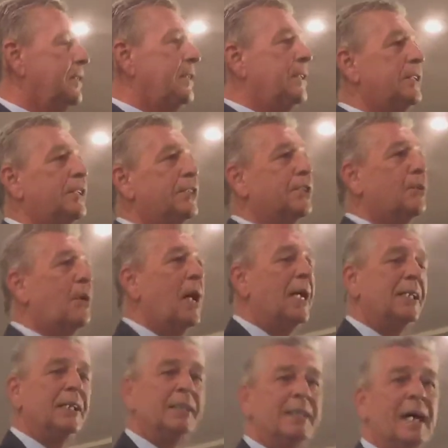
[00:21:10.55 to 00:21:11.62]
Jesus
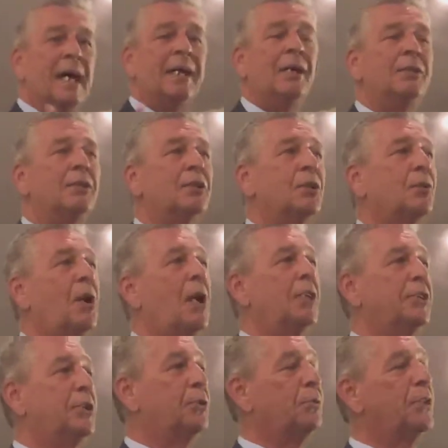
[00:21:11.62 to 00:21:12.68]
Christ died on the
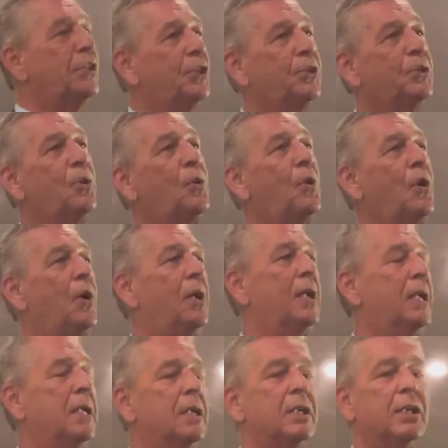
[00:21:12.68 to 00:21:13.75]
cross to restore
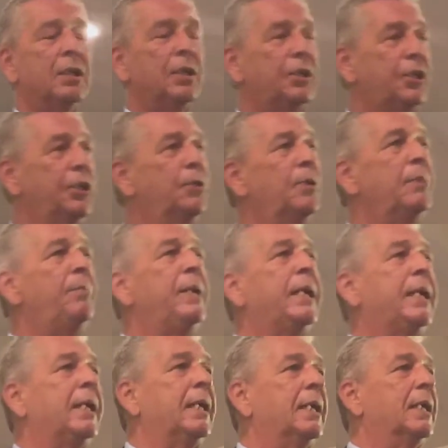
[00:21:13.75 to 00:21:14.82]
you and me,